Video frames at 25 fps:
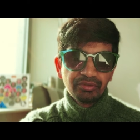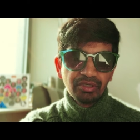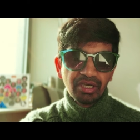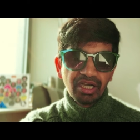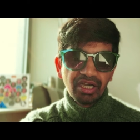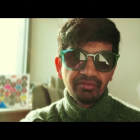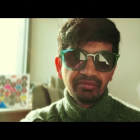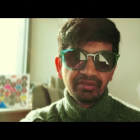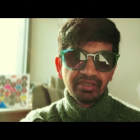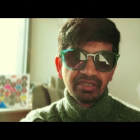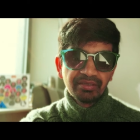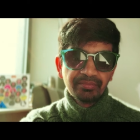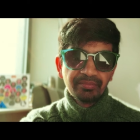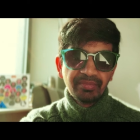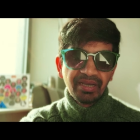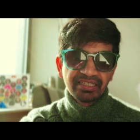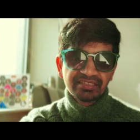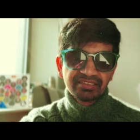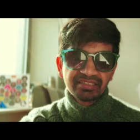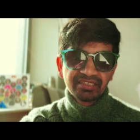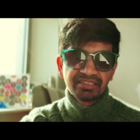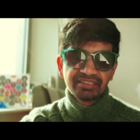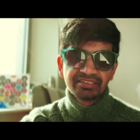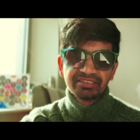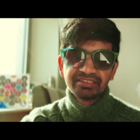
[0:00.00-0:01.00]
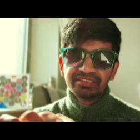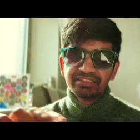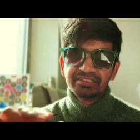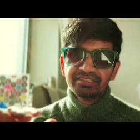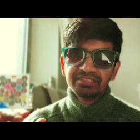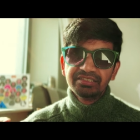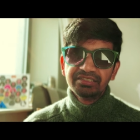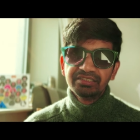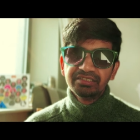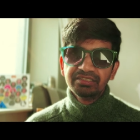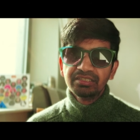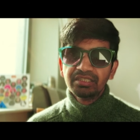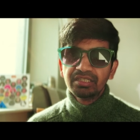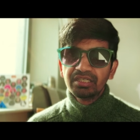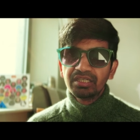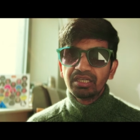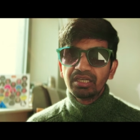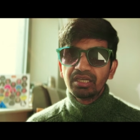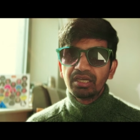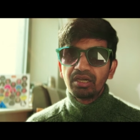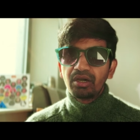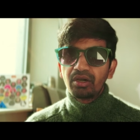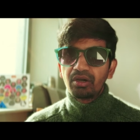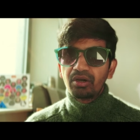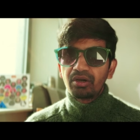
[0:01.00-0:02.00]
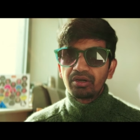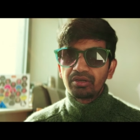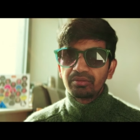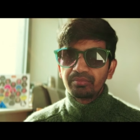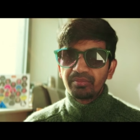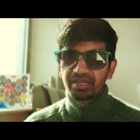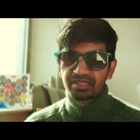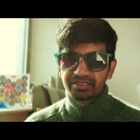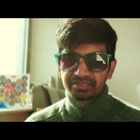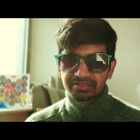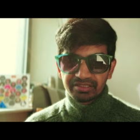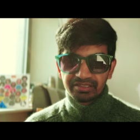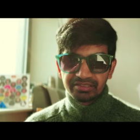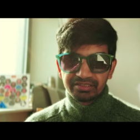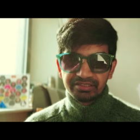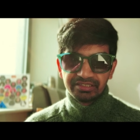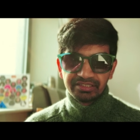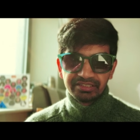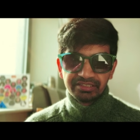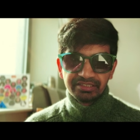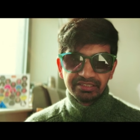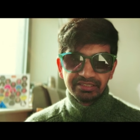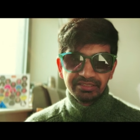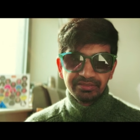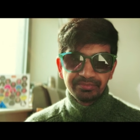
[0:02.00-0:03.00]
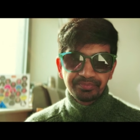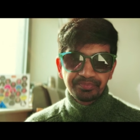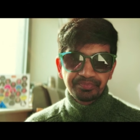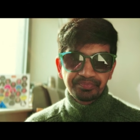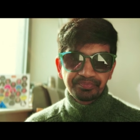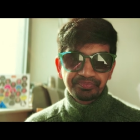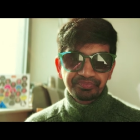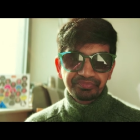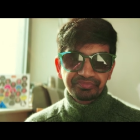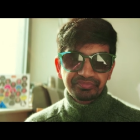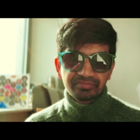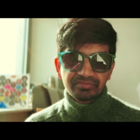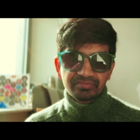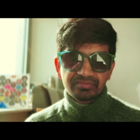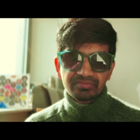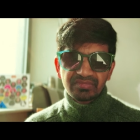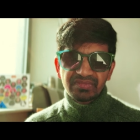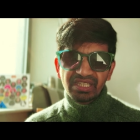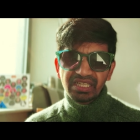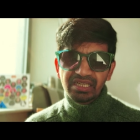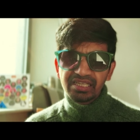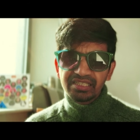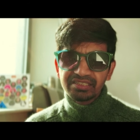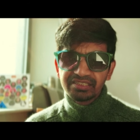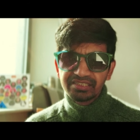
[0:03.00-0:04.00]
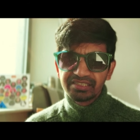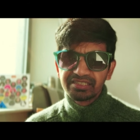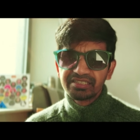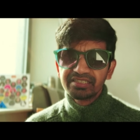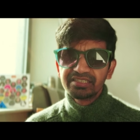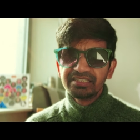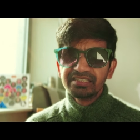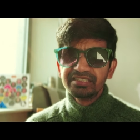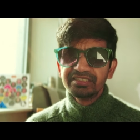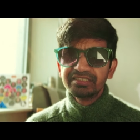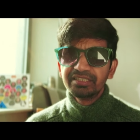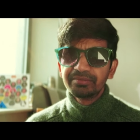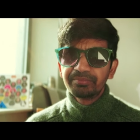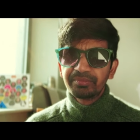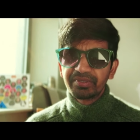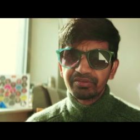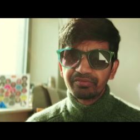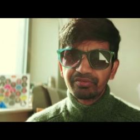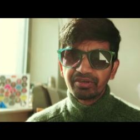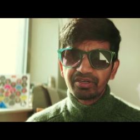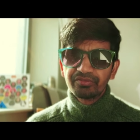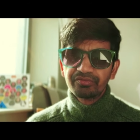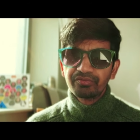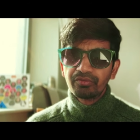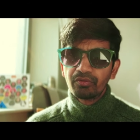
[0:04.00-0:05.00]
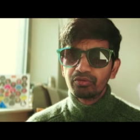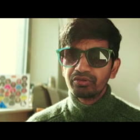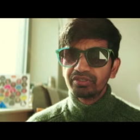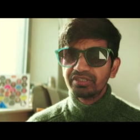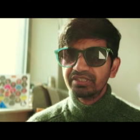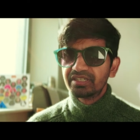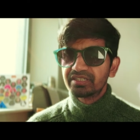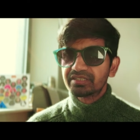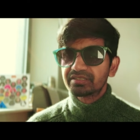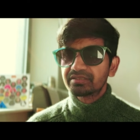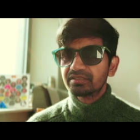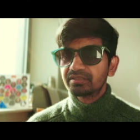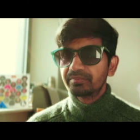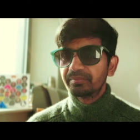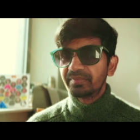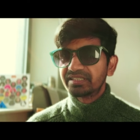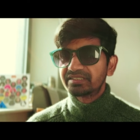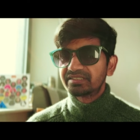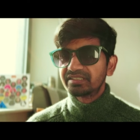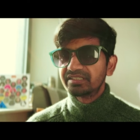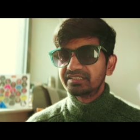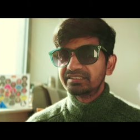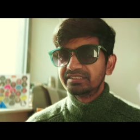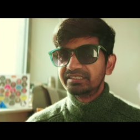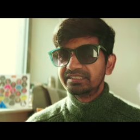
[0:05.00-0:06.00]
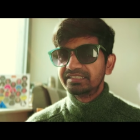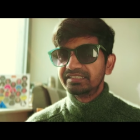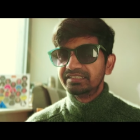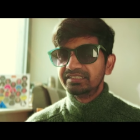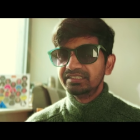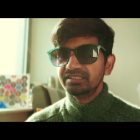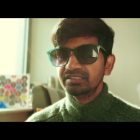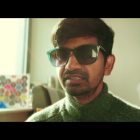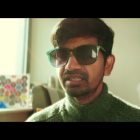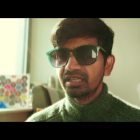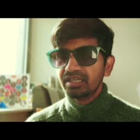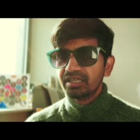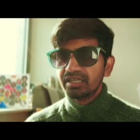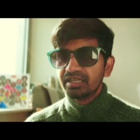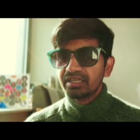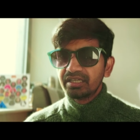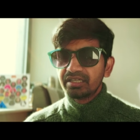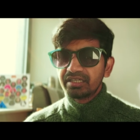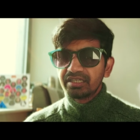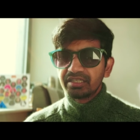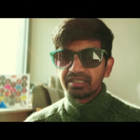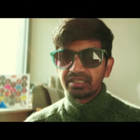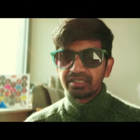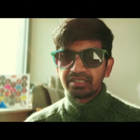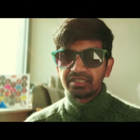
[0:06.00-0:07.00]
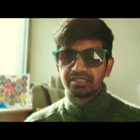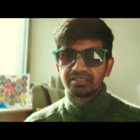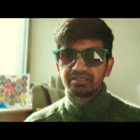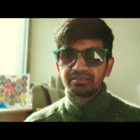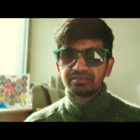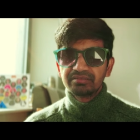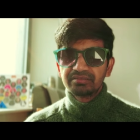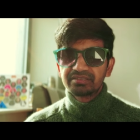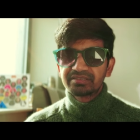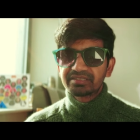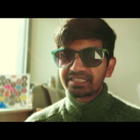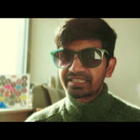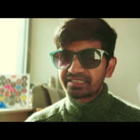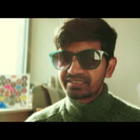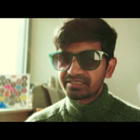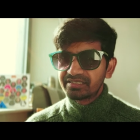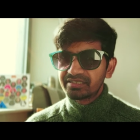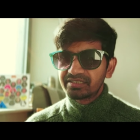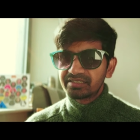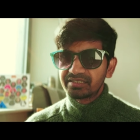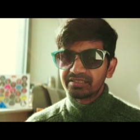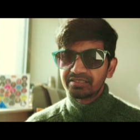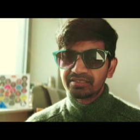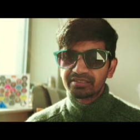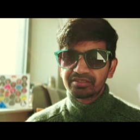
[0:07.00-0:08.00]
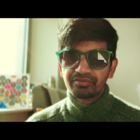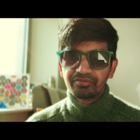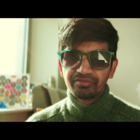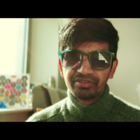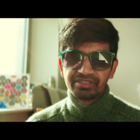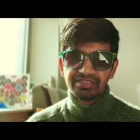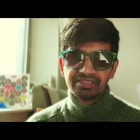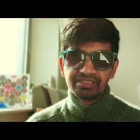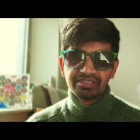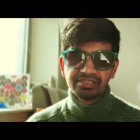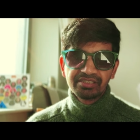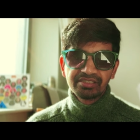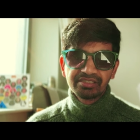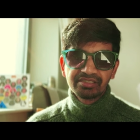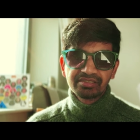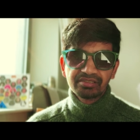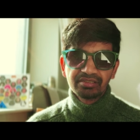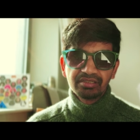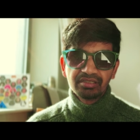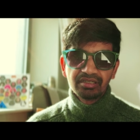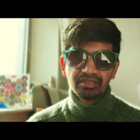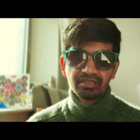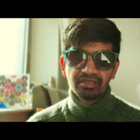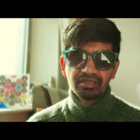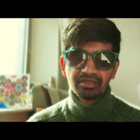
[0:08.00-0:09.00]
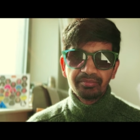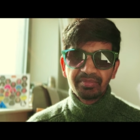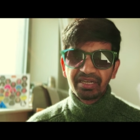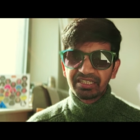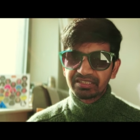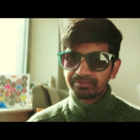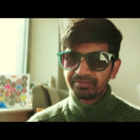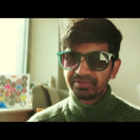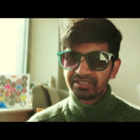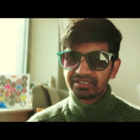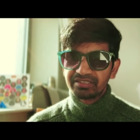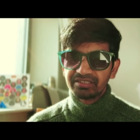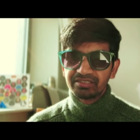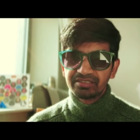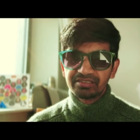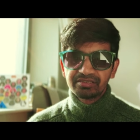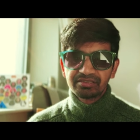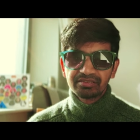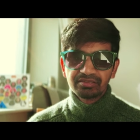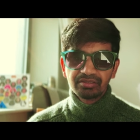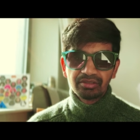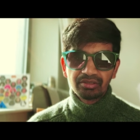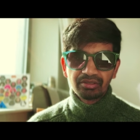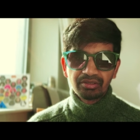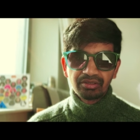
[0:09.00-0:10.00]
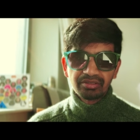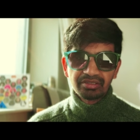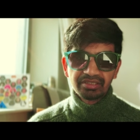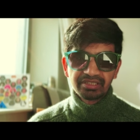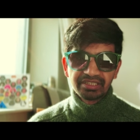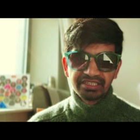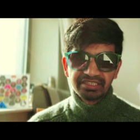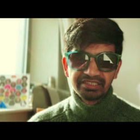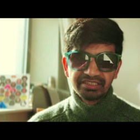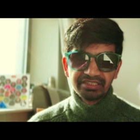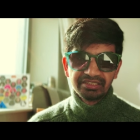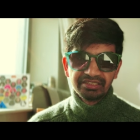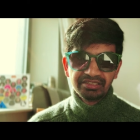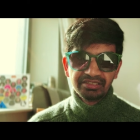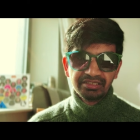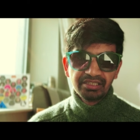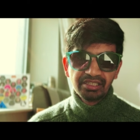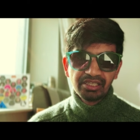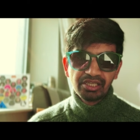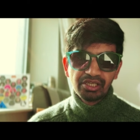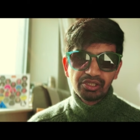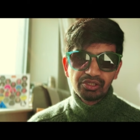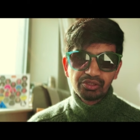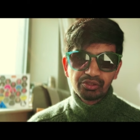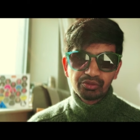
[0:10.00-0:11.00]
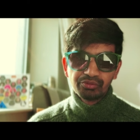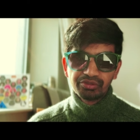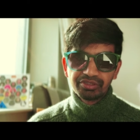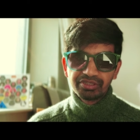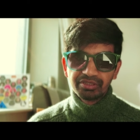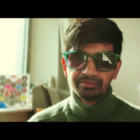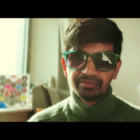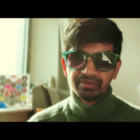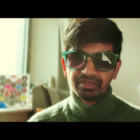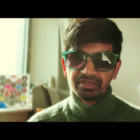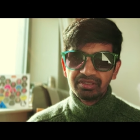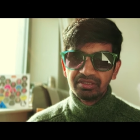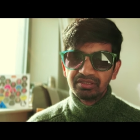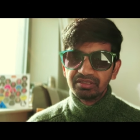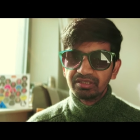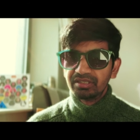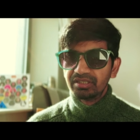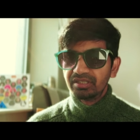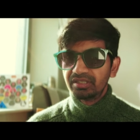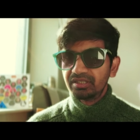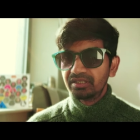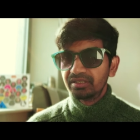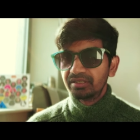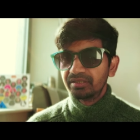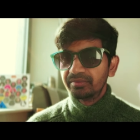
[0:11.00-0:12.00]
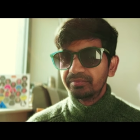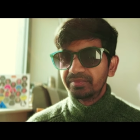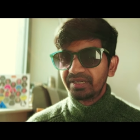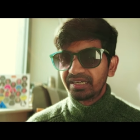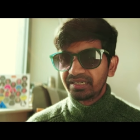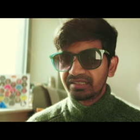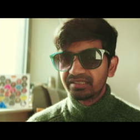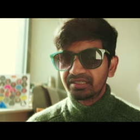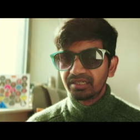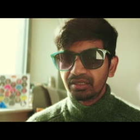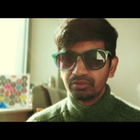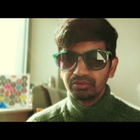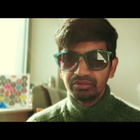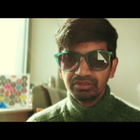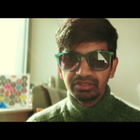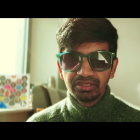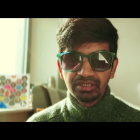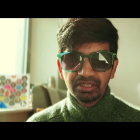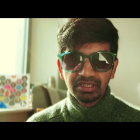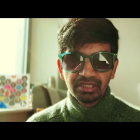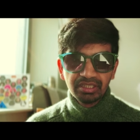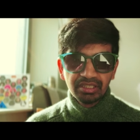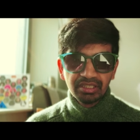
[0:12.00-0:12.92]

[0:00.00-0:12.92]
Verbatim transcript: you have a bachelor degree or master degree. Generally they prefer 4 years bachelor degree in statistics, physics, mathematics, or any suitable background,